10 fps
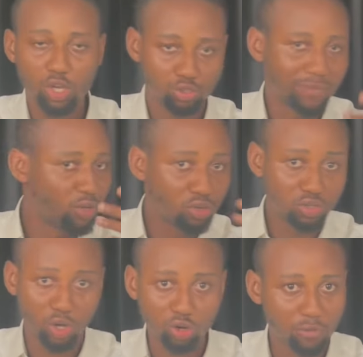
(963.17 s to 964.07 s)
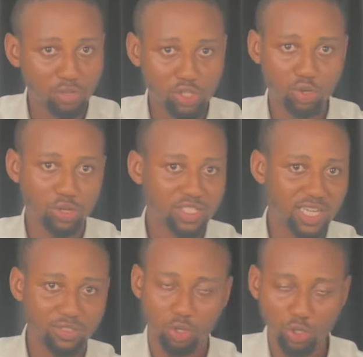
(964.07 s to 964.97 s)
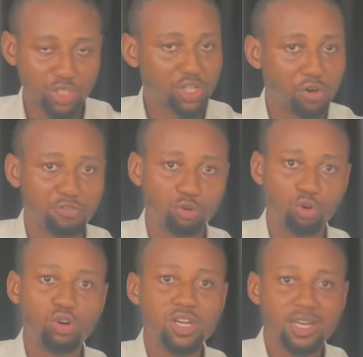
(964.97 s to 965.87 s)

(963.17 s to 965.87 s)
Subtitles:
you have your governor's consent or your CFO,